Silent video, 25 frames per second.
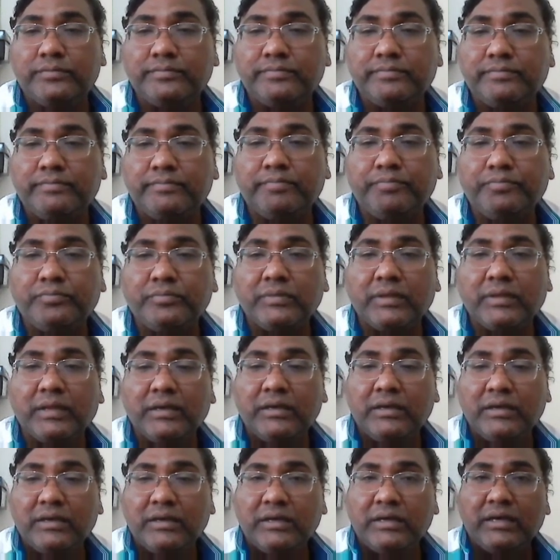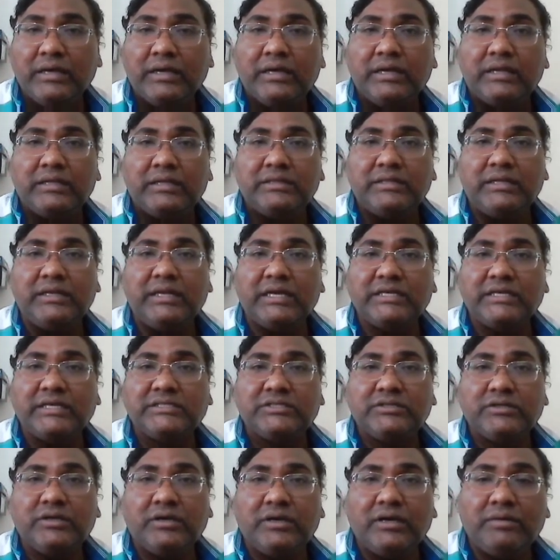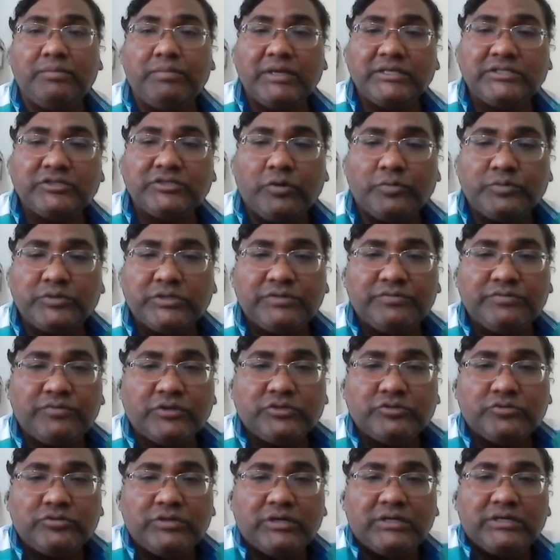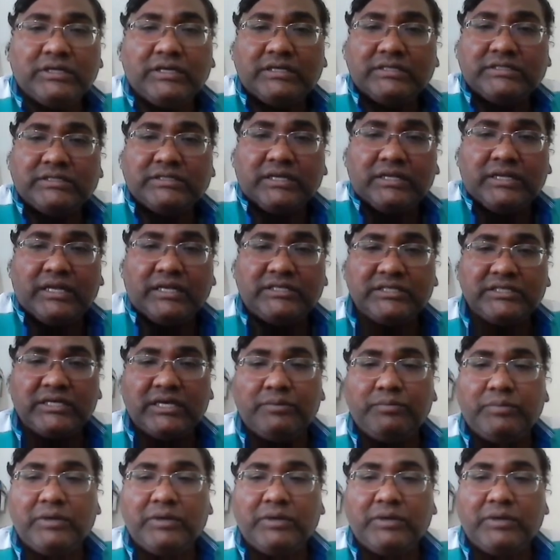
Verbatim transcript: The next uh, best option for student is an HKBK College of Engineering,